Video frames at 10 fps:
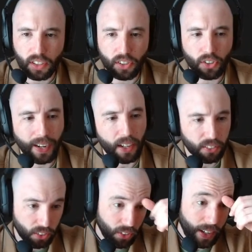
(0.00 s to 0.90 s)
did you
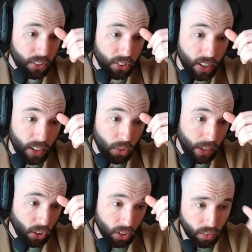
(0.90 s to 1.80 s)
asked, do
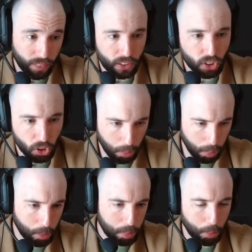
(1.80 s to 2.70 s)
I go to conventions
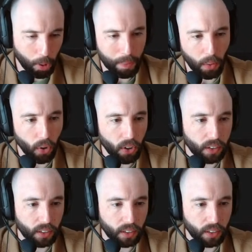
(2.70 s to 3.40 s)
to promote my work?